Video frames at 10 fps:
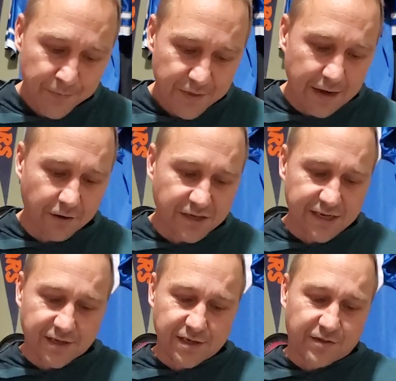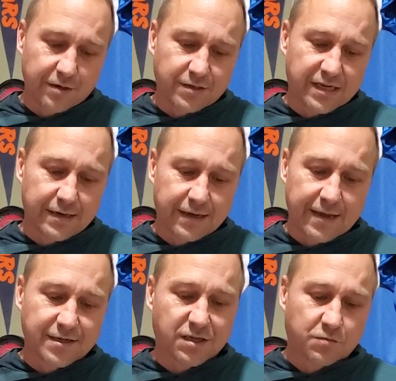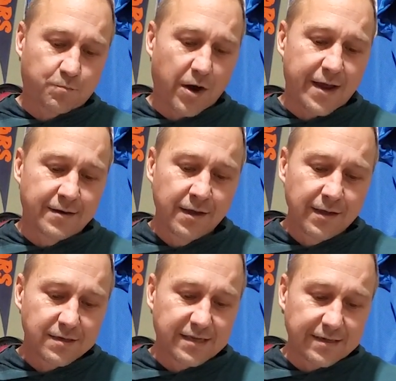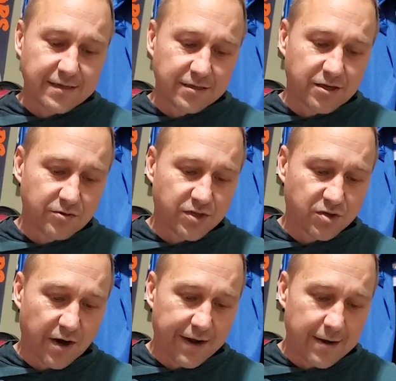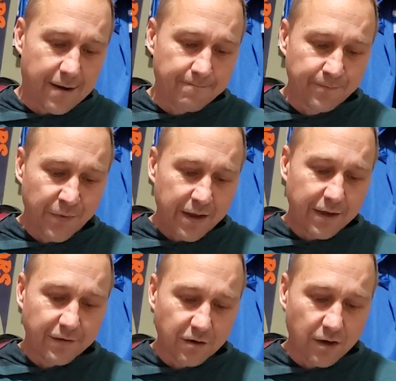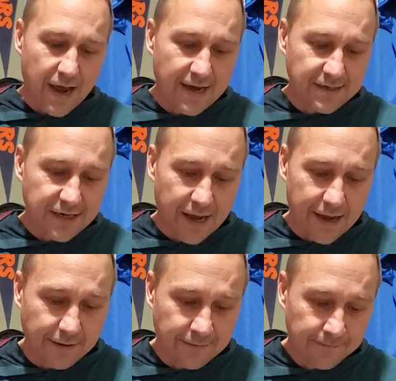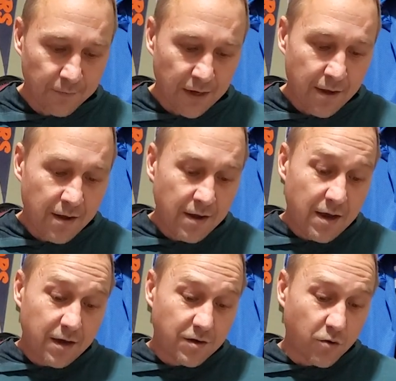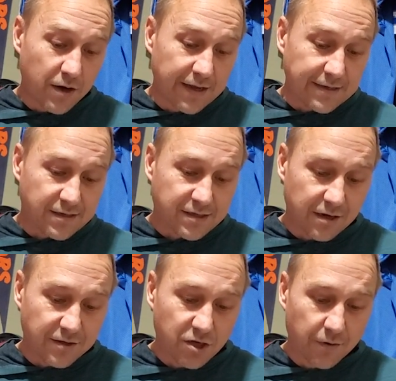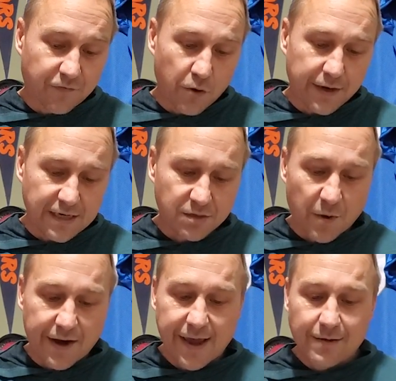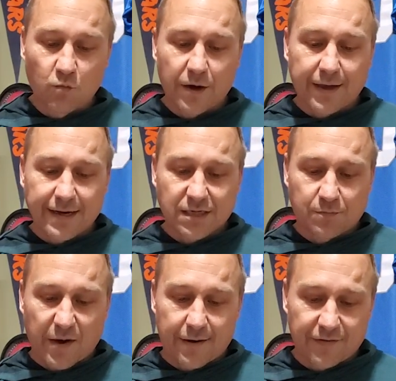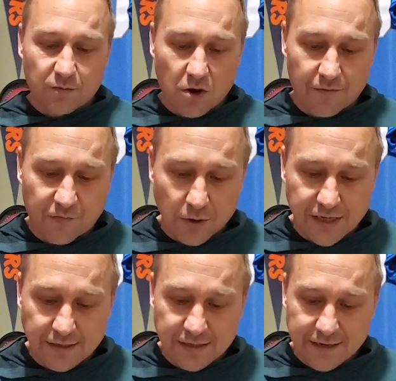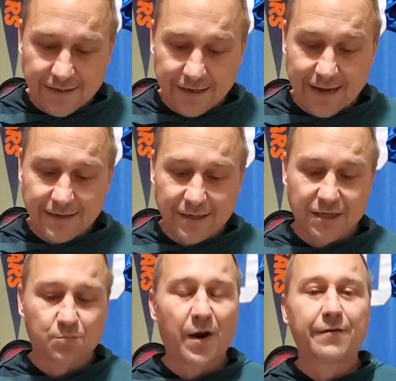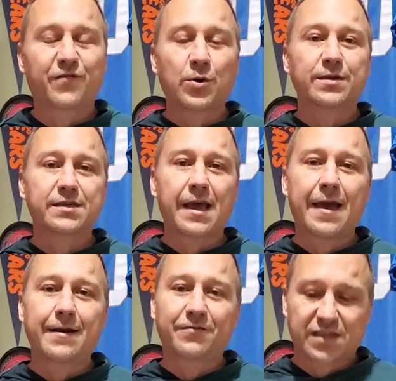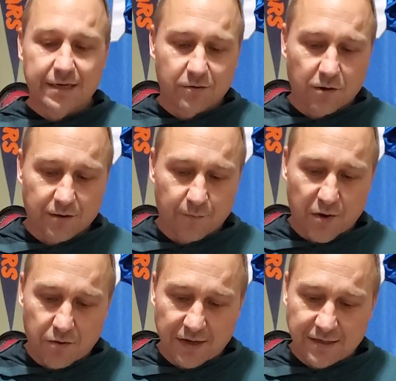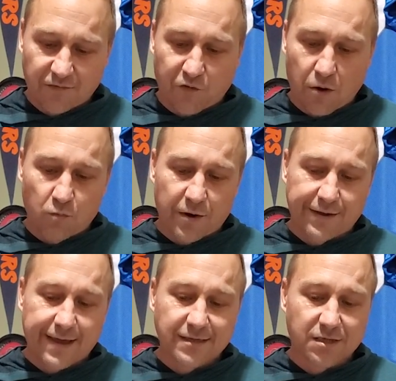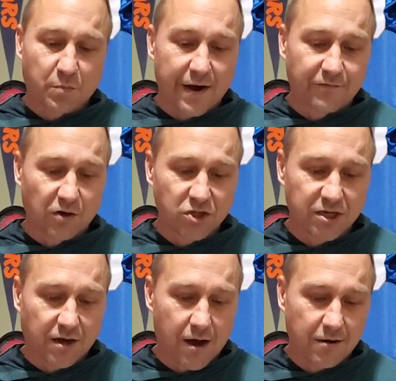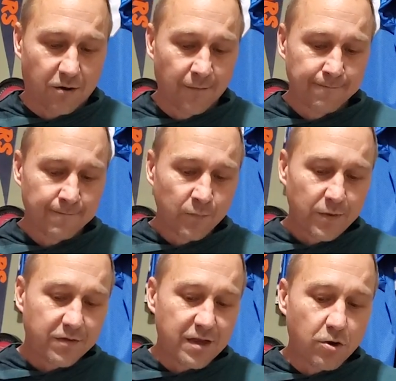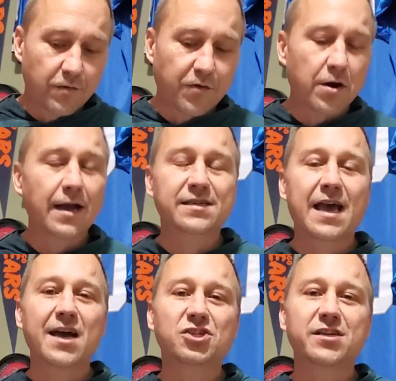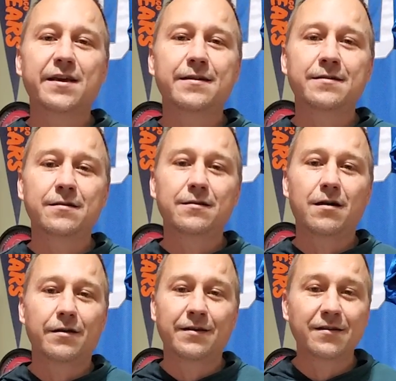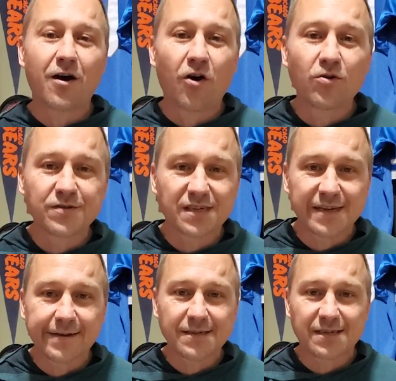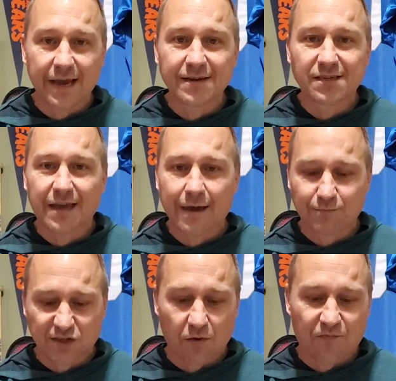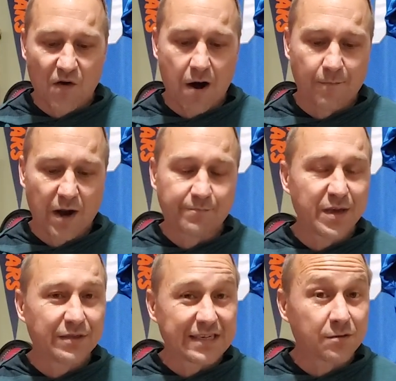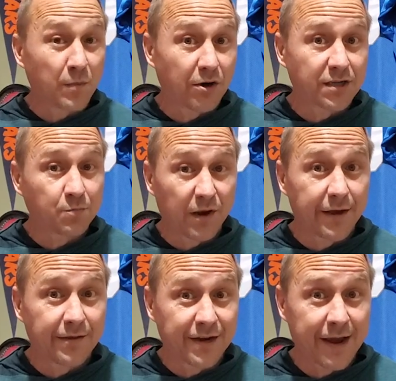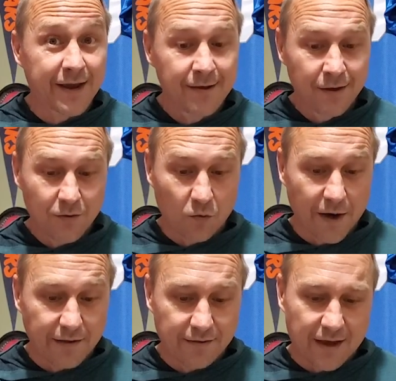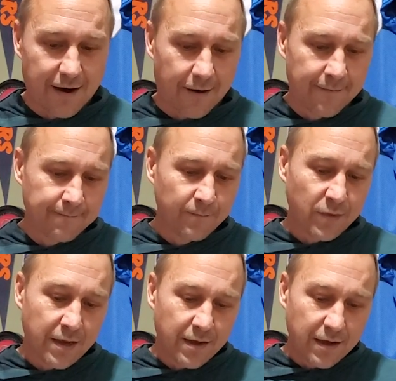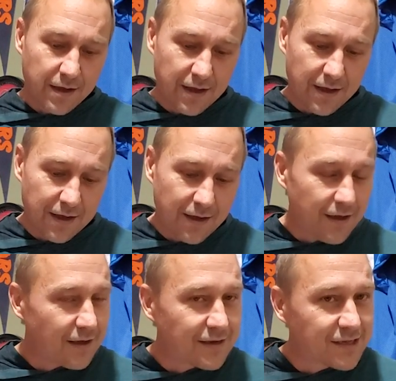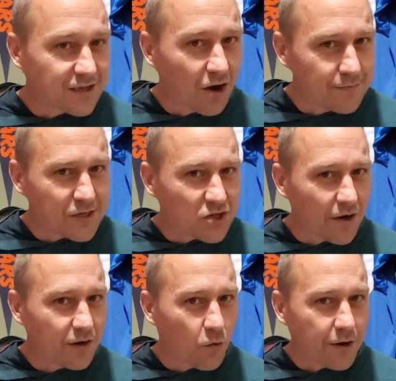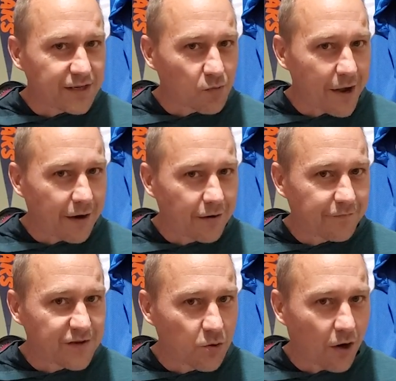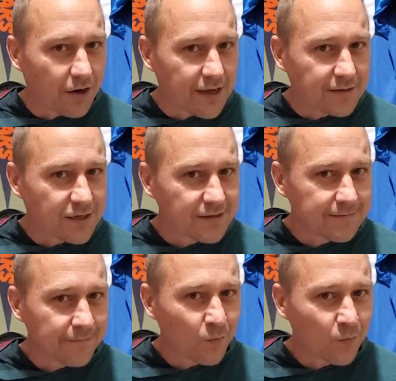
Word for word: They are six and thirteen against spread, six and two straight up in their last eight. New Orleans, they're two and four against spread, eight and one against spread on the road, 14 and six against the spread versus NFC North opponents, four and one against spread versus Chicago. The over has cashed in in all six Saints games so far might be the smartest play of the day right there. Is Thomas trying to work his way out of New Orleans?